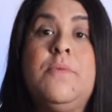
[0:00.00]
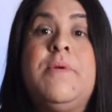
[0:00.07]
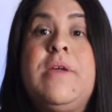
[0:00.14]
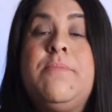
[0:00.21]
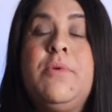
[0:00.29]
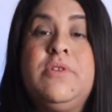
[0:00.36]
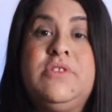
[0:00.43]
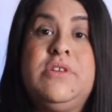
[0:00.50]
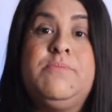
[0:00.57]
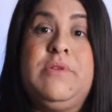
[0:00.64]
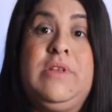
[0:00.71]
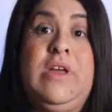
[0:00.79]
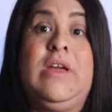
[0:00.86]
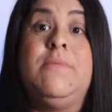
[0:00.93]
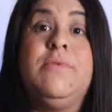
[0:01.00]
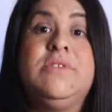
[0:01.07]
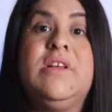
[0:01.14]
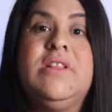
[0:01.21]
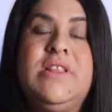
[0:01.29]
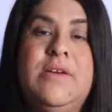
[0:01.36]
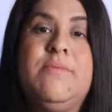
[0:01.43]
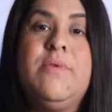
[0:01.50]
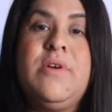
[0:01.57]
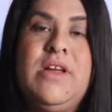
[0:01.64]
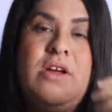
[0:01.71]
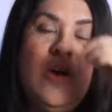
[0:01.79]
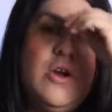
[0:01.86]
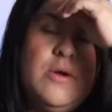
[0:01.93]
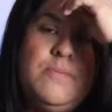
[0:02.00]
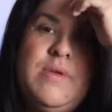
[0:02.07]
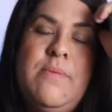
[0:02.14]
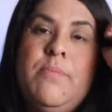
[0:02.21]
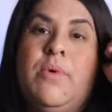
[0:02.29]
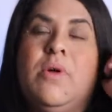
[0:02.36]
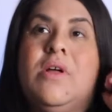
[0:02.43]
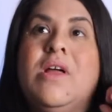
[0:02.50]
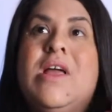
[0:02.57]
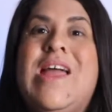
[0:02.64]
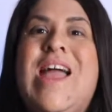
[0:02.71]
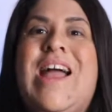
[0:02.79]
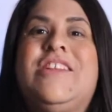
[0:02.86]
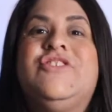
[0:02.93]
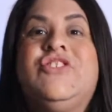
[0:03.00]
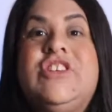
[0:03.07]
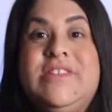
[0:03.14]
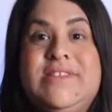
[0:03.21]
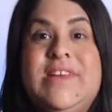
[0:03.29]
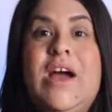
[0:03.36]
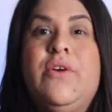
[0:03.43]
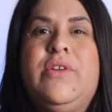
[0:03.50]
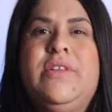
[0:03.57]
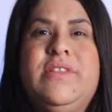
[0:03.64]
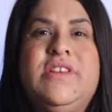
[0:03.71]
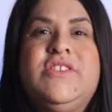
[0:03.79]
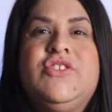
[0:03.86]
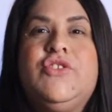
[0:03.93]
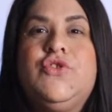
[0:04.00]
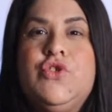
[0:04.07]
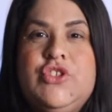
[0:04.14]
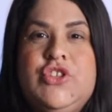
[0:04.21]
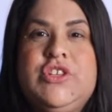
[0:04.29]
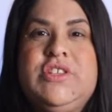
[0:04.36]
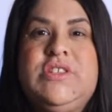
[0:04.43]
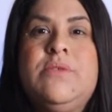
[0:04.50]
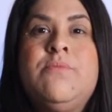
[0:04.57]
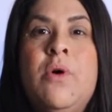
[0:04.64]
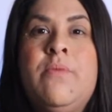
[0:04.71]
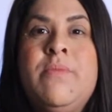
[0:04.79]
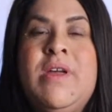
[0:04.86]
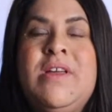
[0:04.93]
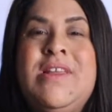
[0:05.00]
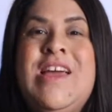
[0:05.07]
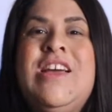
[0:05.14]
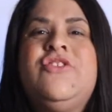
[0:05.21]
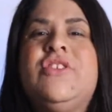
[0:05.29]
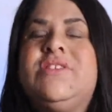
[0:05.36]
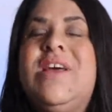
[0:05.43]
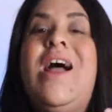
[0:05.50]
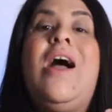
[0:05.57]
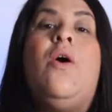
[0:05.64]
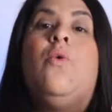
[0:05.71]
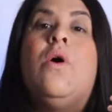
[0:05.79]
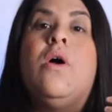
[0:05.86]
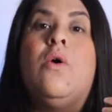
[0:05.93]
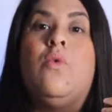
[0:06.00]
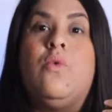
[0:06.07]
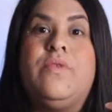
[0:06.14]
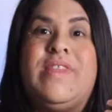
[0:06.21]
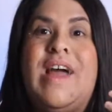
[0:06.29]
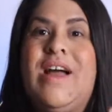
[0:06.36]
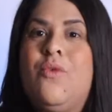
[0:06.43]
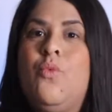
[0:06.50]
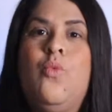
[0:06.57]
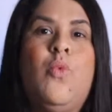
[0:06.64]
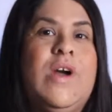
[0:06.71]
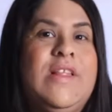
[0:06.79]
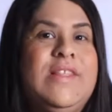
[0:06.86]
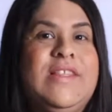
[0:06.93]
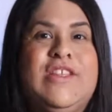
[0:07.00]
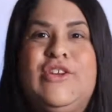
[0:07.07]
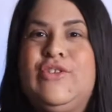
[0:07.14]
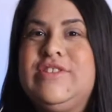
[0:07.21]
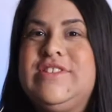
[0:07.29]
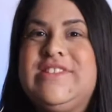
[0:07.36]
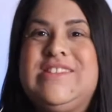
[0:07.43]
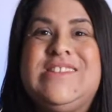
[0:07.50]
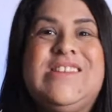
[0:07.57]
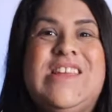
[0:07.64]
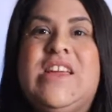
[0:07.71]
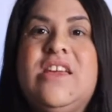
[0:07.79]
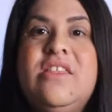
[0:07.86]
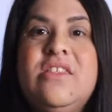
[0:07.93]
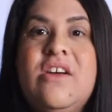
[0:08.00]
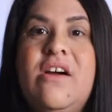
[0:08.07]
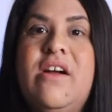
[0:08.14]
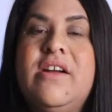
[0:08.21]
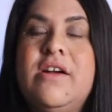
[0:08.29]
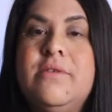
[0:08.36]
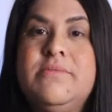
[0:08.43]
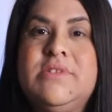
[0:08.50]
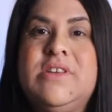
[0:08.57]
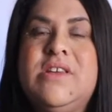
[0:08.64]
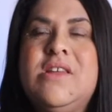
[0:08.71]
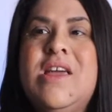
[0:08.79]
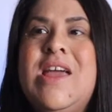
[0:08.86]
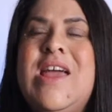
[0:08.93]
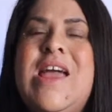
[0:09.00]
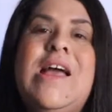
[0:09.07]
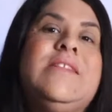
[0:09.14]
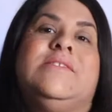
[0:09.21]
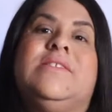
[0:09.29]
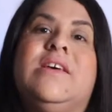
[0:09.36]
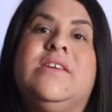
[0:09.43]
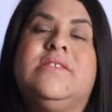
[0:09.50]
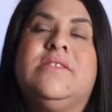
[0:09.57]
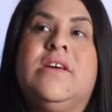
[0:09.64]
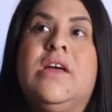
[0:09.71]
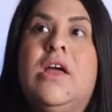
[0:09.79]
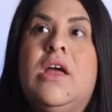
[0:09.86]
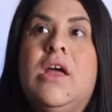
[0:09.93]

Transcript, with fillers: people to be able to liberate her people. And she doubted this for just a moment, just how that one little sneaky thought comes in and says,